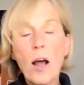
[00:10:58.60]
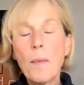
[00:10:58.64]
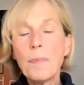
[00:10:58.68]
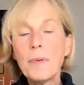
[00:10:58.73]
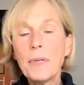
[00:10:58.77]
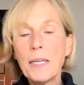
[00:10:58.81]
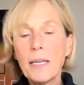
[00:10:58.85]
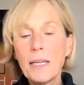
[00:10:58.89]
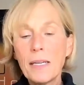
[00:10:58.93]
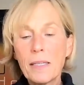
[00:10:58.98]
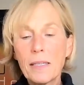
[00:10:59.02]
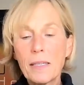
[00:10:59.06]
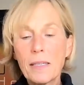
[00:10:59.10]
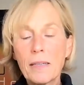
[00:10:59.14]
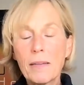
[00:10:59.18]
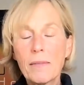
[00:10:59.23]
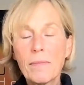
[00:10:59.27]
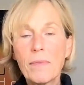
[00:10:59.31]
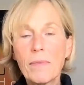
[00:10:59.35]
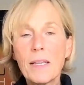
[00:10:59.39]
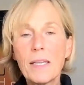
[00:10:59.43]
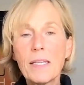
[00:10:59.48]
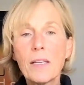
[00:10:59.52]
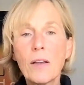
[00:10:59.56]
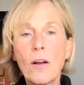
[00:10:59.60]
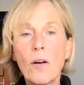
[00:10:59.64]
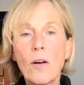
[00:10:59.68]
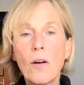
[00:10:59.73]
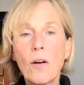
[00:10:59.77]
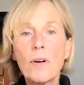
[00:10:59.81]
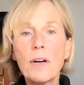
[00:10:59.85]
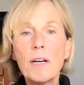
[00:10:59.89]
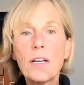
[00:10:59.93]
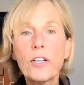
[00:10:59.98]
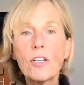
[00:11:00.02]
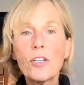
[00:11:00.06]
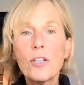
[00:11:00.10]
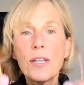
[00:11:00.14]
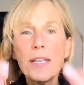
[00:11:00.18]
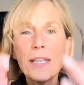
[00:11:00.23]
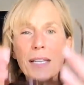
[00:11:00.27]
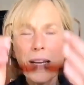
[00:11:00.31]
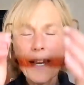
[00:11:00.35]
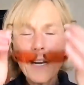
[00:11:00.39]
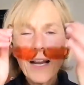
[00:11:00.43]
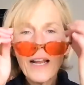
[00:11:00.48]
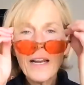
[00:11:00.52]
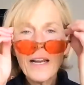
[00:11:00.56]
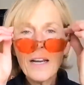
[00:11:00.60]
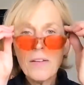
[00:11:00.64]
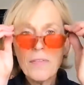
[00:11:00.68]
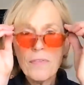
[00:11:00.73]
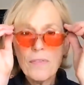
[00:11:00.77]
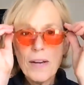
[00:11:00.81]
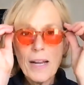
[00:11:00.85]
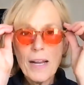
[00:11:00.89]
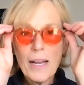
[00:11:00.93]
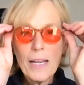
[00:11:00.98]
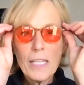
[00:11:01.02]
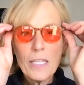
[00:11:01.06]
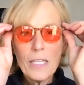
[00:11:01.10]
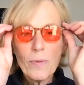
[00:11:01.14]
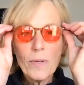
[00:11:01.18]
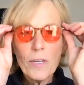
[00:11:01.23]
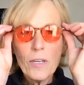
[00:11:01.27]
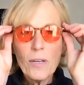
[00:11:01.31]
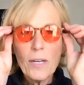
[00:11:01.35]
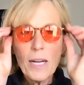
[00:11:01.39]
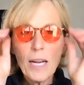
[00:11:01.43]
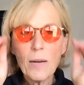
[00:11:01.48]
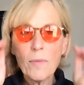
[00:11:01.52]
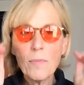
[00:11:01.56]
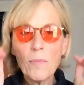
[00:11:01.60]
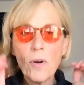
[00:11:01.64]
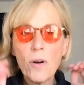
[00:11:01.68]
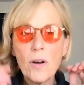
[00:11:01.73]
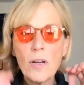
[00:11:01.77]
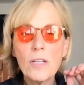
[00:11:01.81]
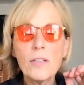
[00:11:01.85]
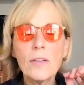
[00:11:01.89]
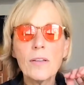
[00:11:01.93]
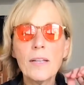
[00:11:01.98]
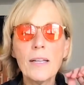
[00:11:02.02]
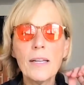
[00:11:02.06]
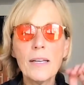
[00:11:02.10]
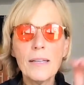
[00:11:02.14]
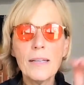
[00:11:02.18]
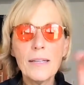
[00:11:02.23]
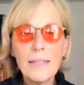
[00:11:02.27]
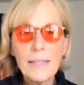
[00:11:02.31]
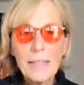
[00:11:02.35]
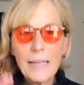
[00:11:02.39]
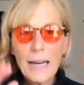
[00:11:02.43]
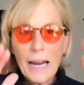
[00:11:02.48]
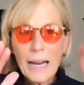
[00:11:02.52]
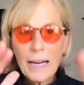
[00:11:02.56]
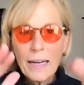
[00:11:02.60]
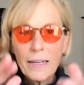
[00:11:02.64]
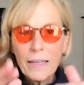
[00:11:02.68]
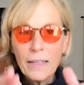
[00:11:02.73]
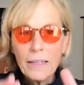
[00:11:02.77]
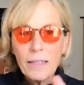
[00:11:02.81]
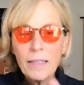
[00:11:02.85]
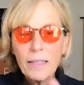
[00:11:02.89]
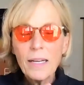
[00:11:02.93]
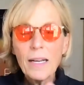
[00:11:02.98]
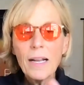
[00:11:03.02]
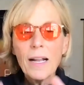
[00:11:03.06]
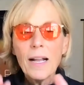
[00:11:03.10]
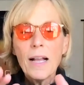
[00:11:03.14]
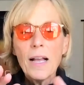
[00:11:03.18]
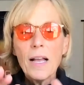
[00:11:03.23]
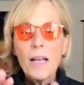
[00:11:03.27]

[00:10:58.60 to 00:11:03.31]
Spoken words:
Optics. These are orange. These are kind of nice when you get more into the darker,